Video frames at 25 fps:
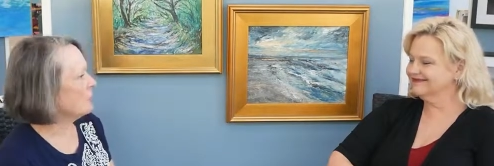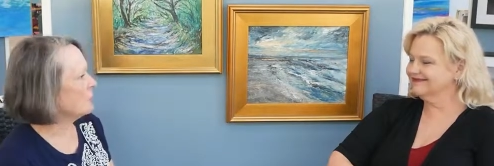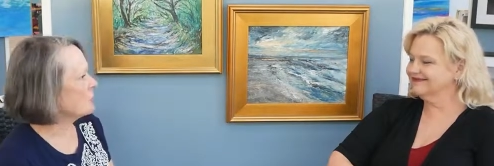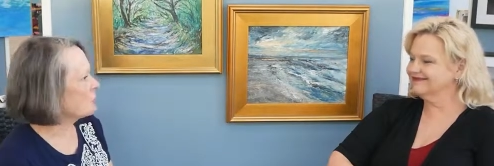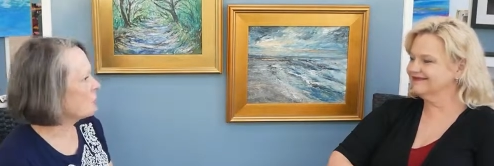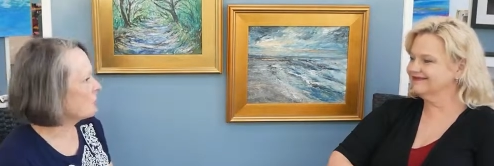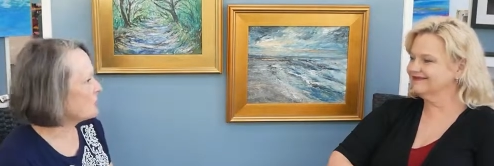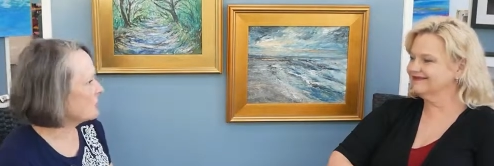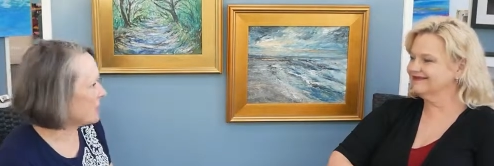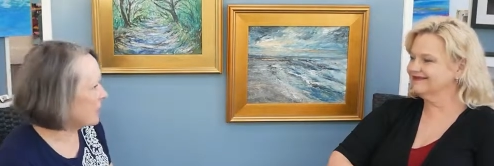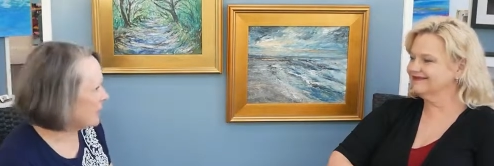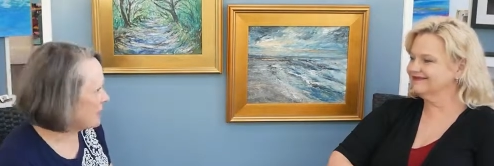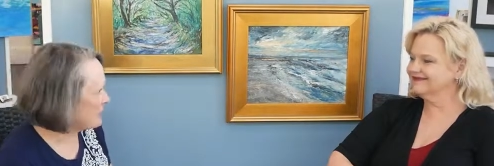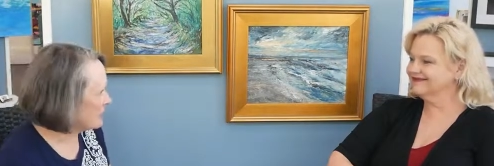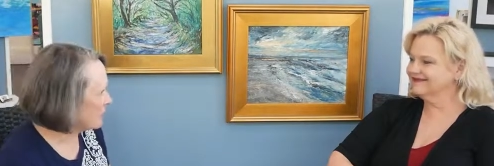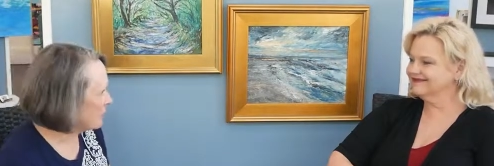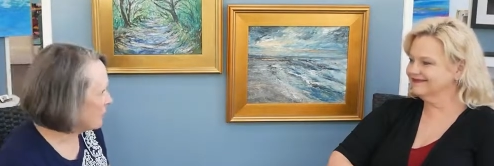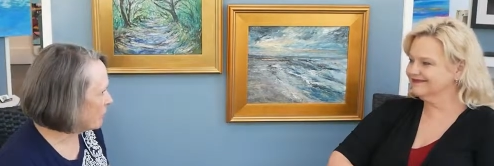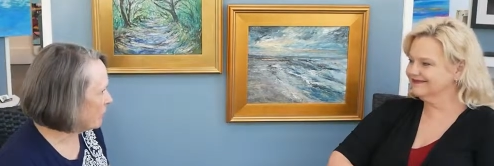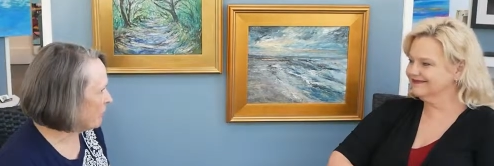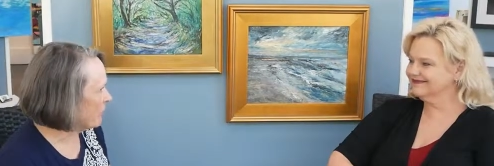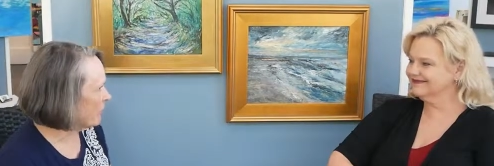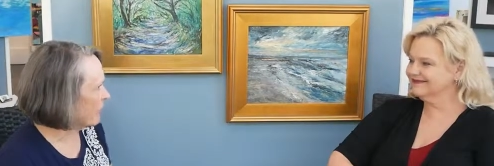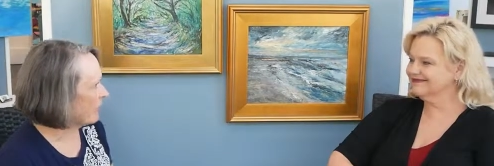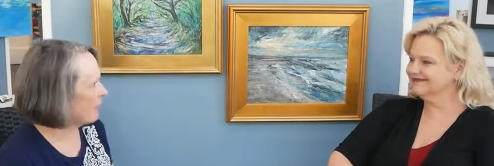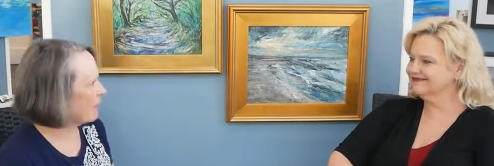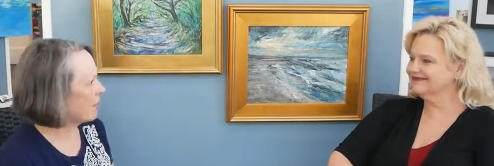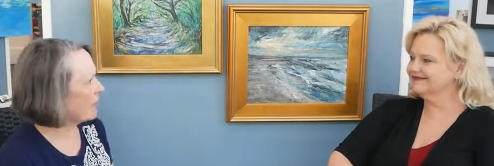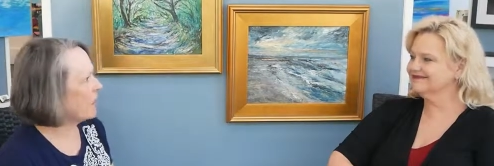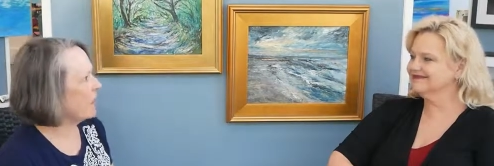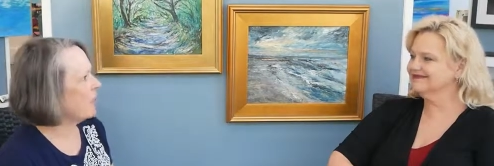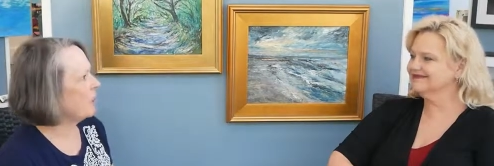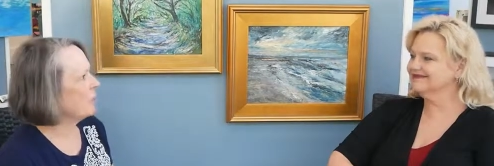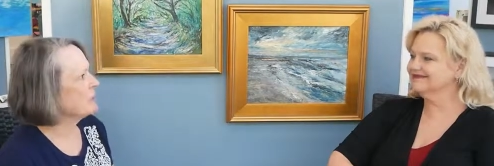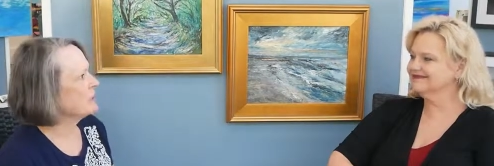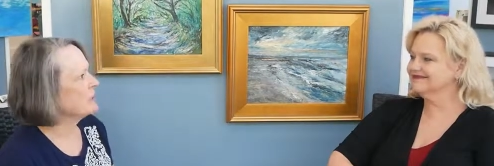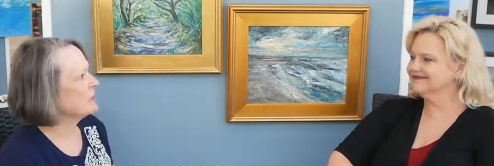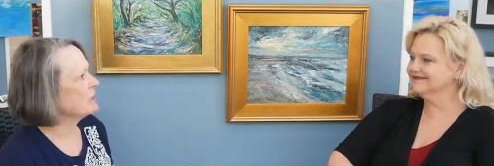Speaker 1: And she'll say something in the
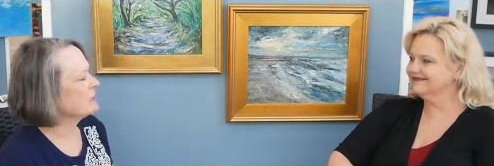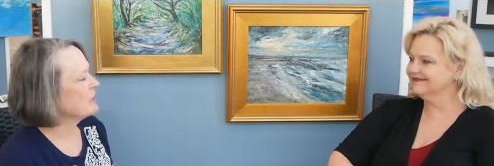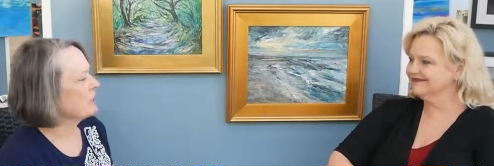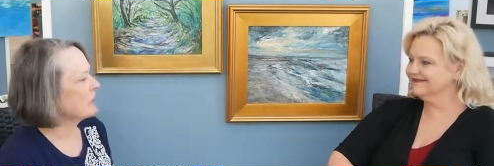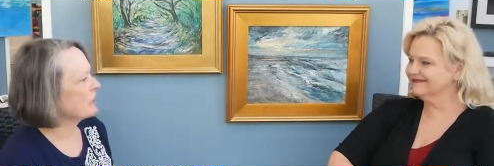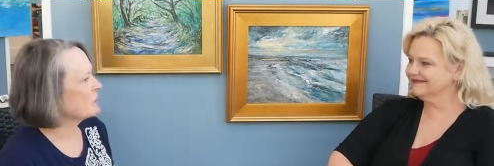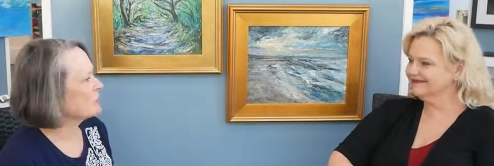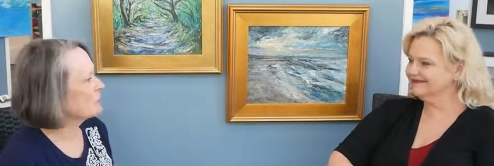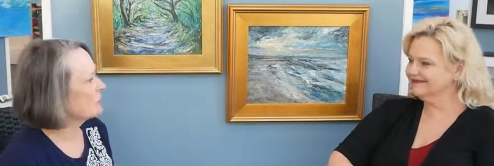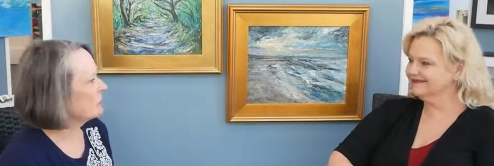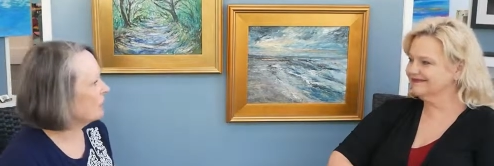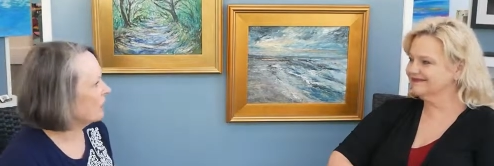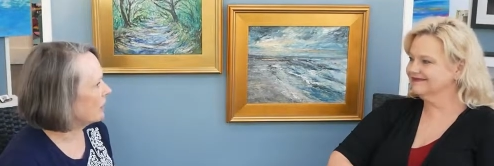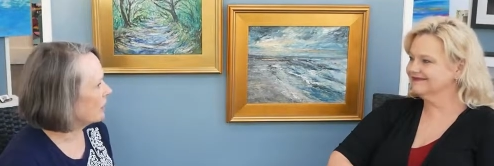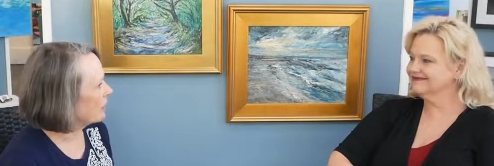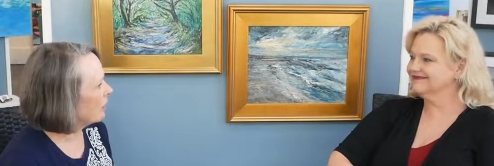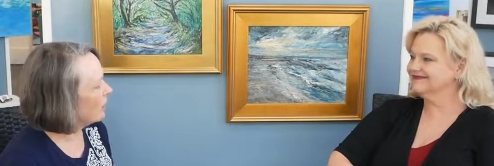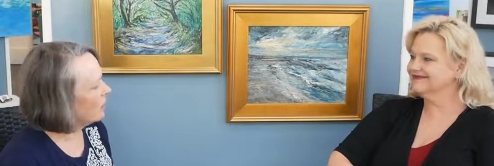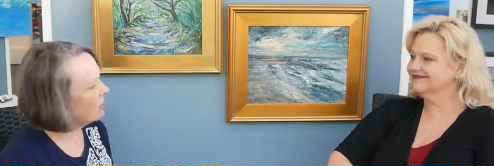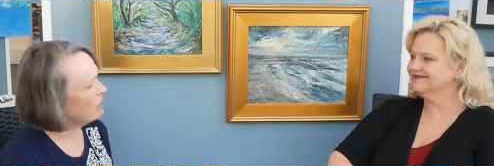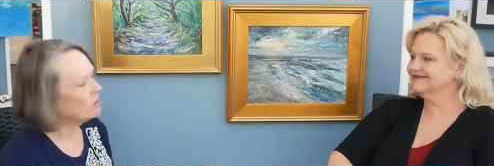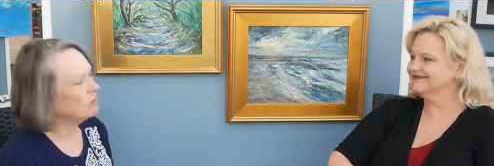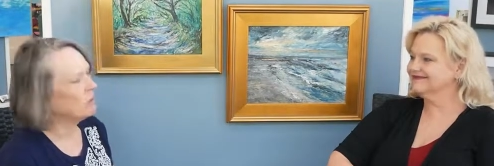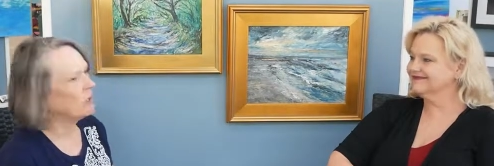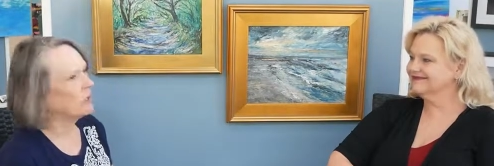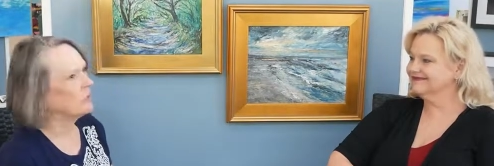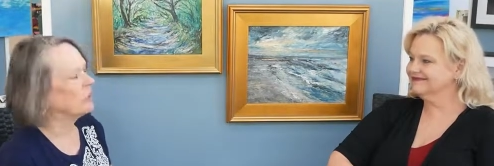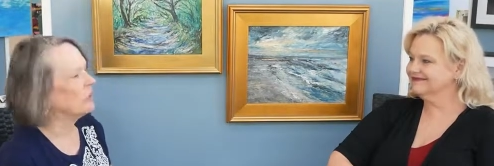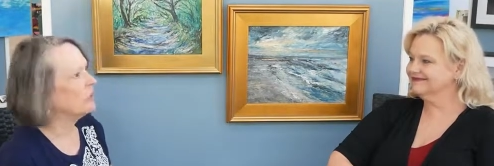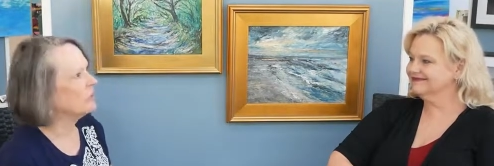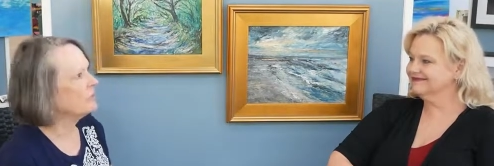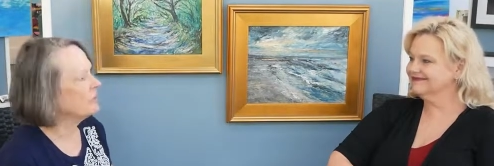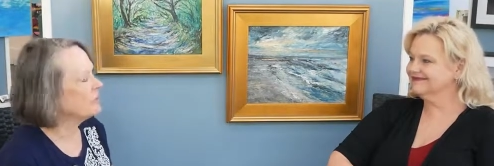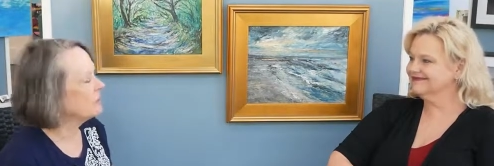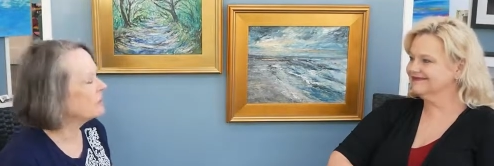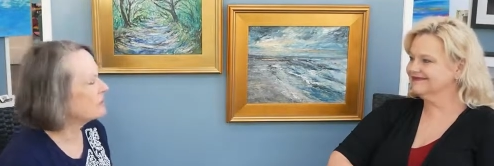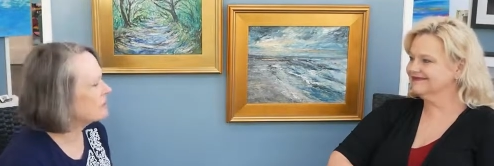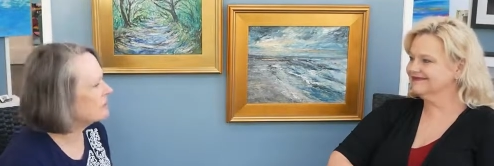comment section like, oh, I
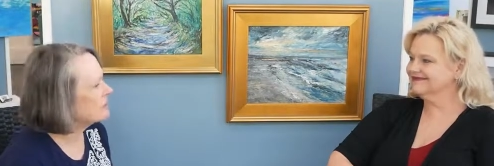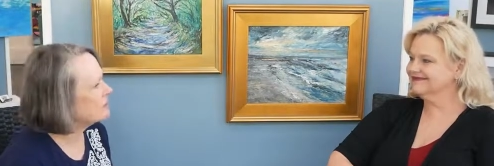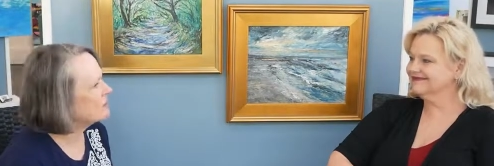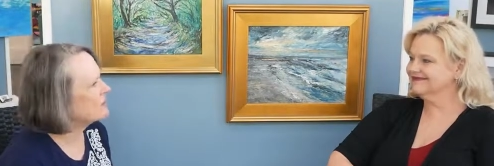love this.